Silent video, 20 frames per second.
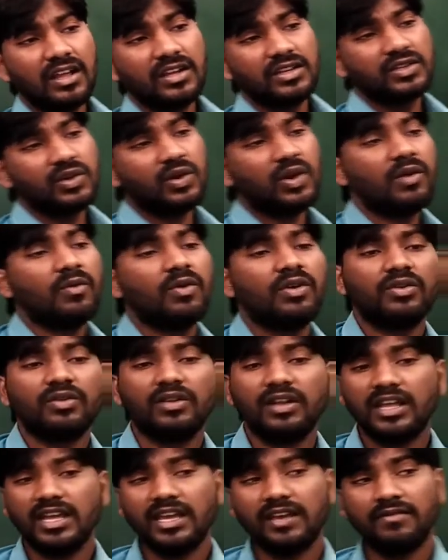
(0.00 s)
So I want to
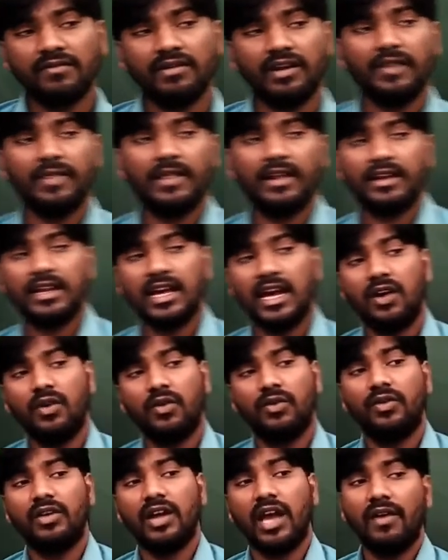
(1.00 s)
live in the town.